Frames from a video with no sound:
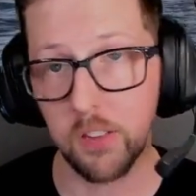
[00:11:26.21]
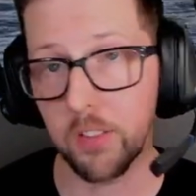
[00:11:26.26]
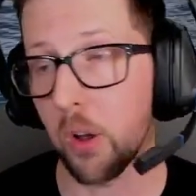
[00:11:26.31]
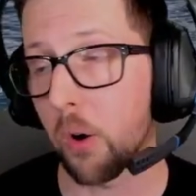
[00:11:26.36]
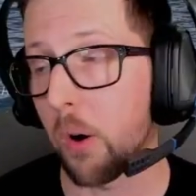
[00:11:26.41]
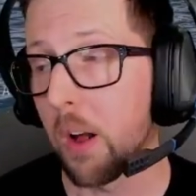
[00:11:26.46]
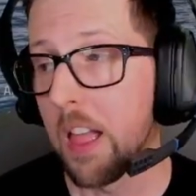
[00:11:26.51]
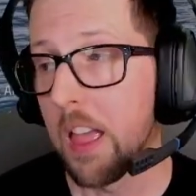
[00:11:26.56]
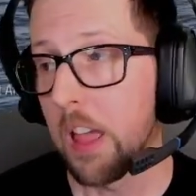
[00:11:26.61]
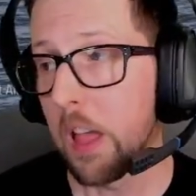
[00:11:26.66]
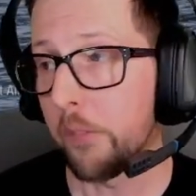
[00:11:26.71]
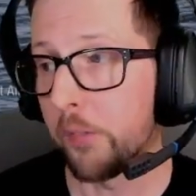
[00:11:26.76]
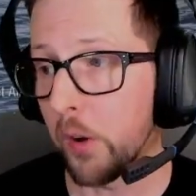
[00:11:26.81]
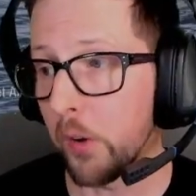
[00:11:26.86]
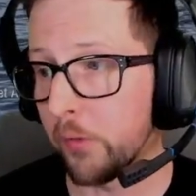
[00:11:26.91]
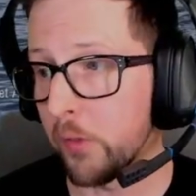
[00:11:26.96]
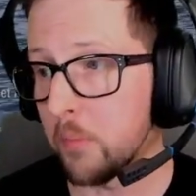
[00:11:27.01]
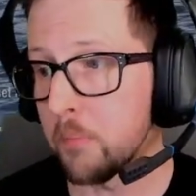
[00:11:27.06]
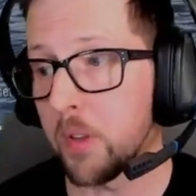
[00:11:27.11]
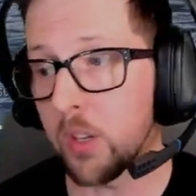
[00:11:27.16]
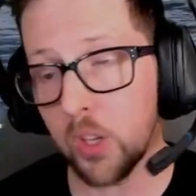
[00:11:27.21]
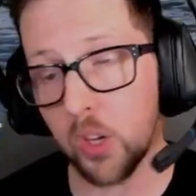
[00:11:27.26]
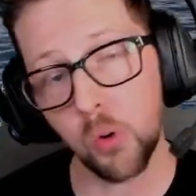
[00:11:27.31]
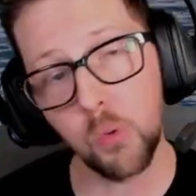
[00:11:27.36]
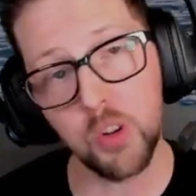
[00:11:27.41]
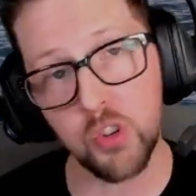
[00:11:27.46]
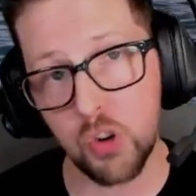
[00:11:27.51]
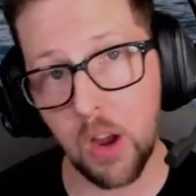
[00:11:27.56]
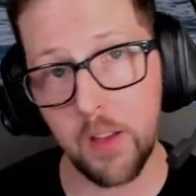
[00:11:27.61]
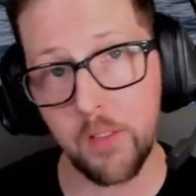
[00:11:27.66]
So if you're familiar
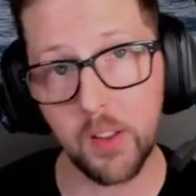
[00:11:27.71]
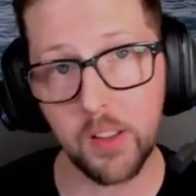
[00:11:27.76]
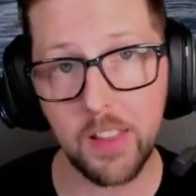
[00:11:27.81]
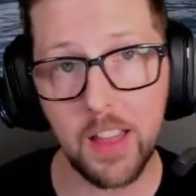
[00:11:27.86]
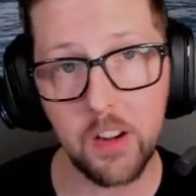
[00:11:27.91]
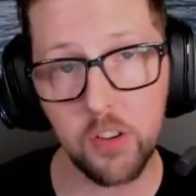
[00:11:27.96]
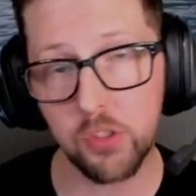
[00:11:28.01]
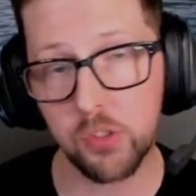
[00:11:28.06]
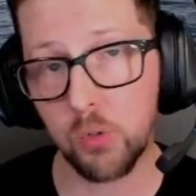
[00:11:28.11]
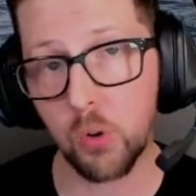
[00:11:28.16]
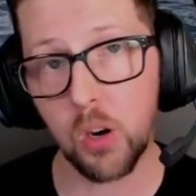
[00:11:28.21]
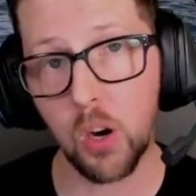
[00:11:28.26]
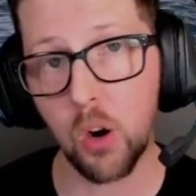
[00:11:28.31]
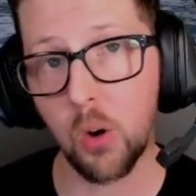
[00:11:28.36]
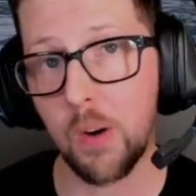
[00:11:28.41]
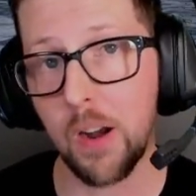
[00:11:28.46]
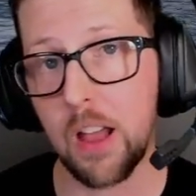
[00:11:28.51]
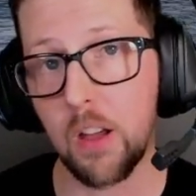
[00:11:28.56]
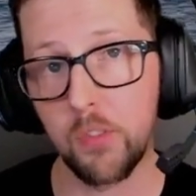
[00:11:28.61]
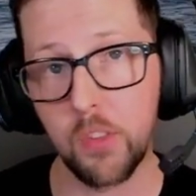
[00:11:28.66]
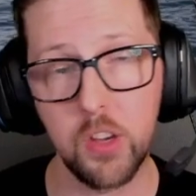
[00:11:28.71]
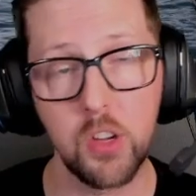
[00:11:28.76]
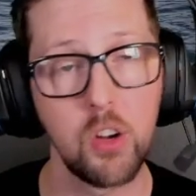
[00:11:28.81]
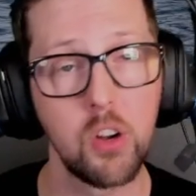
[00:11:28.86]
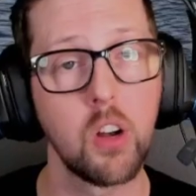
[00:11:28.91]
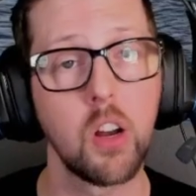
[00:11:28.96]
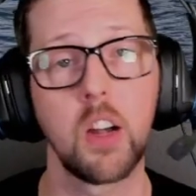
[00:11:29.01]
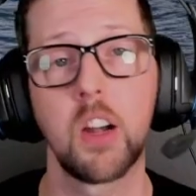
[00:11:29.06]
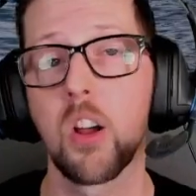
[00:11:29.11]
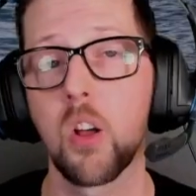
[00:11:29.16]
with driving that destroyer around, then
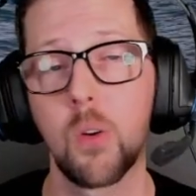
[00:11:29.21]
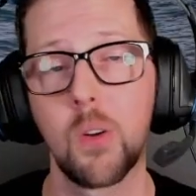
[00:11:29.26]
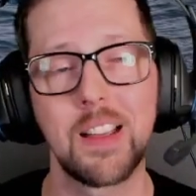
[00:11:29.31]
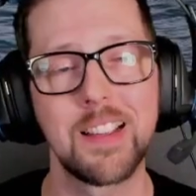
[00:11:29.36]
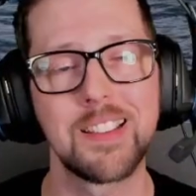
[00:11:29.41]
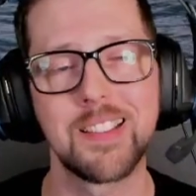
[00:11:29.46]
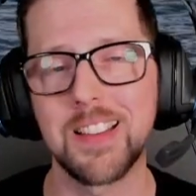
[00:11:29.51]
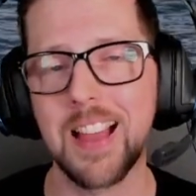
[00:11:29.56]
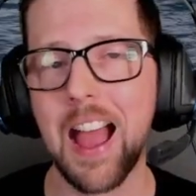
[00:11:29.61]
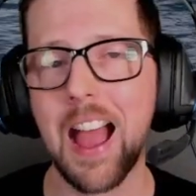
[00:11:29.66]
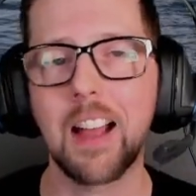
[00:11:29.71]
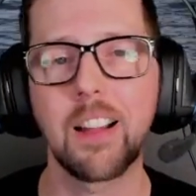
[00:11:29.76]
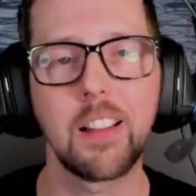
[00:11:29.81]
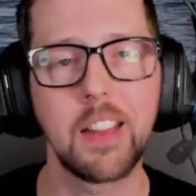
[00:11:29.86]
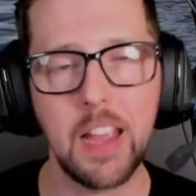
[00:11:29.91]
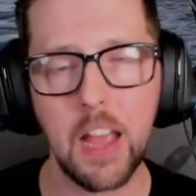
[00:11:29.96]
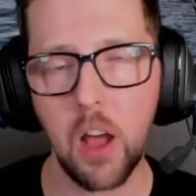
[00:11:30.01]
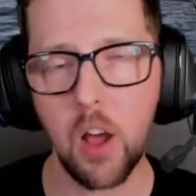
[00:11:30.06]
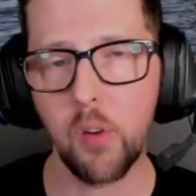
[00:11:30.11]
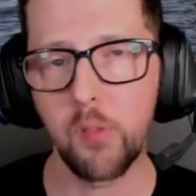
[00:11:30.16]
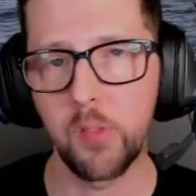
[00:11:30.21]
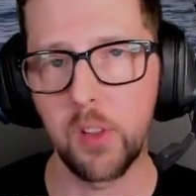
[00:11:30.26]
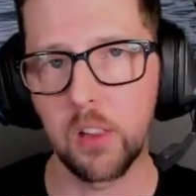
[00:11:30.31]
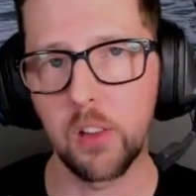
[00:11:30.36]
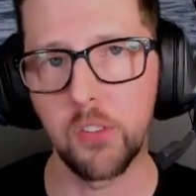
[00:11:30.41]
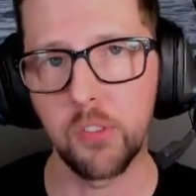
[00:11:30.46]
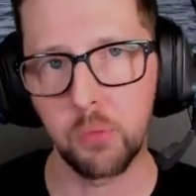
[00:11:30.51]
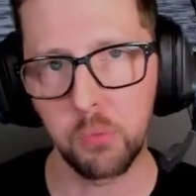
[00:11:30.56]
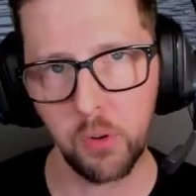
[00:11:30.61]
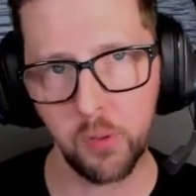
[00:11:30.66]
you're going to know exactly how
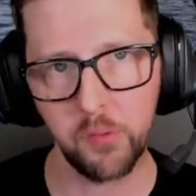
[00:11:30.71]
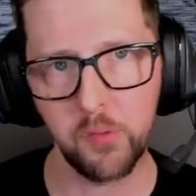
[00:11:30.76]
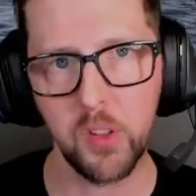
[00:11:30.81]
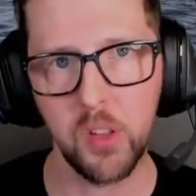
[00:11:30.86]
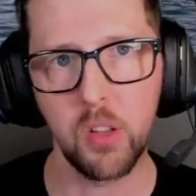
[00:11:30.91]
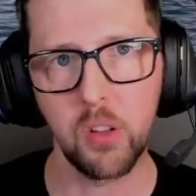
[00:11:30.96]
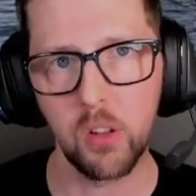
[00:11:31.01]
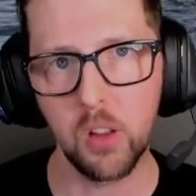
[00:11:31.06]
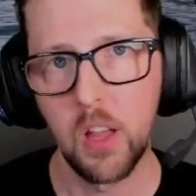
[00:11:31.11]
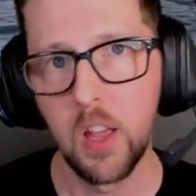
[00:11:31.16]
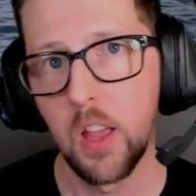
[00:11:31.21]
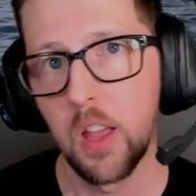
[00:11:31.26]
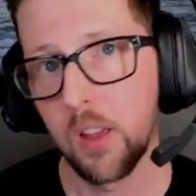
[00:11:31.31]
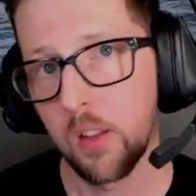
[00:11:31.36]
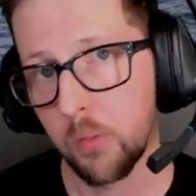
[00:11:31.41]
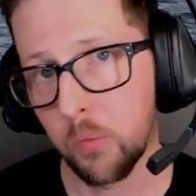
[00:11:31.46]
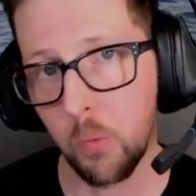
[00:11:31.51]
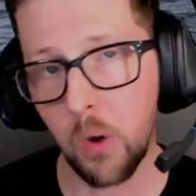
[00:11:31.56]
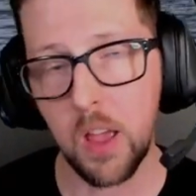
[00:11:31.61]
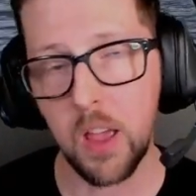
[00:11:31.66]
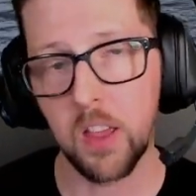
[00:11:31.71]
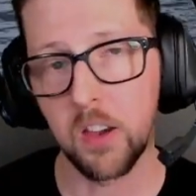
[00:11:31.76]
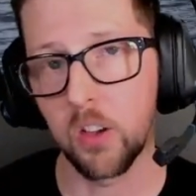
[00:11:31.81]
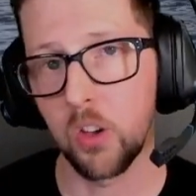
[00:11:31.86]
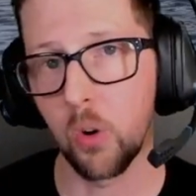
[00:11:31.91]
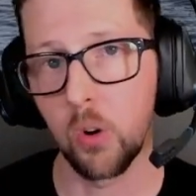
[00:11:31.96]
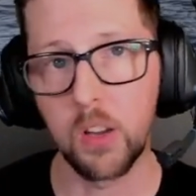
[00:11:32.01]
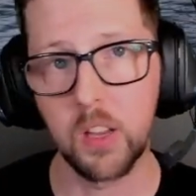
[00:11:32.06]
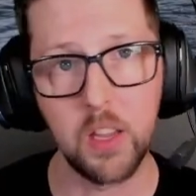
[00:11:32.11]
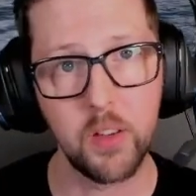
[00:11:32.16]
Velos will feel when
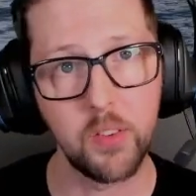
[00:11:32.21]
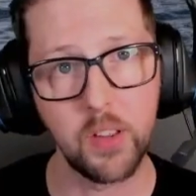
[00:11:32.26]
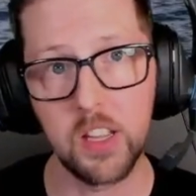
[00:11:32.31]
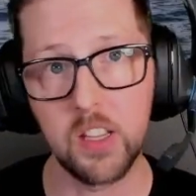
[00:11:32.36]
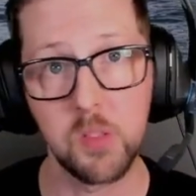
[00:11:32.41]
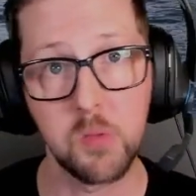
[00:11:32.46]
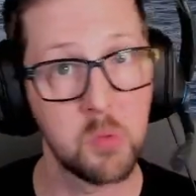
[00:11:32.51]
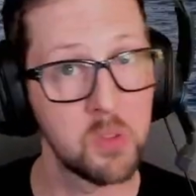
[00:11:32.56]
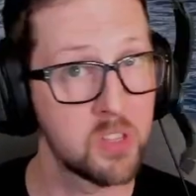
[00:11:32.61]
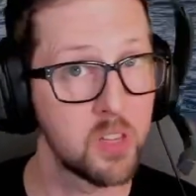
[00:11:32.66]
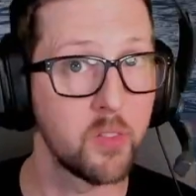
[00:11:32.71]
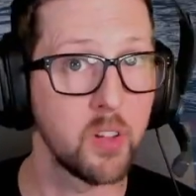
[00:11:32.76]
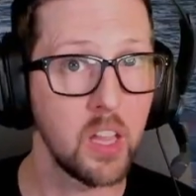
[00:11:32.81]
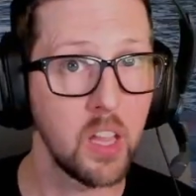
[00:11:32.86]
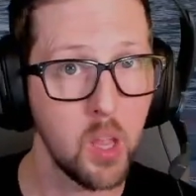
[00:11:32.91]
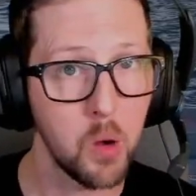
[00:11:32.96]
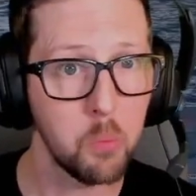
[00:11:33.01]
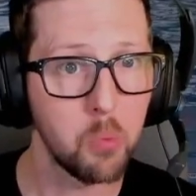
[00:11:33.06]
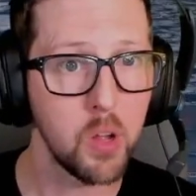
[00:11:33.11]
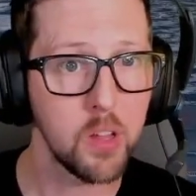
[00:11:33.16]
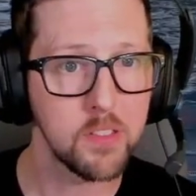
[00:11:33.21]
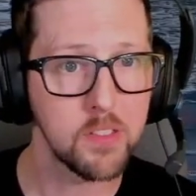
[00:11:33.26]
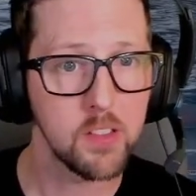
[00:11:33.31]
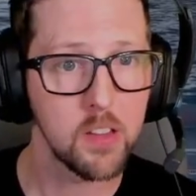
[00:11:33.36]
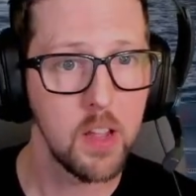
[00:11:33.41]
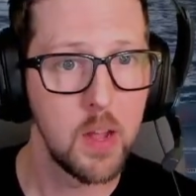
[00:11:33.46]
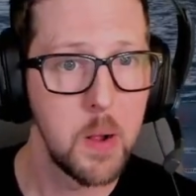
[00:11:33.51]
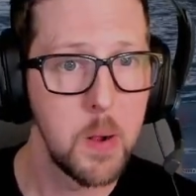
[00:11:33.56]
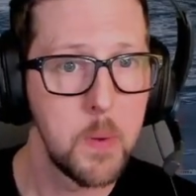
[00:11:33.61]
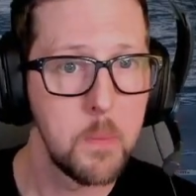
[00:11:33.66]
you're giving it specific inputs.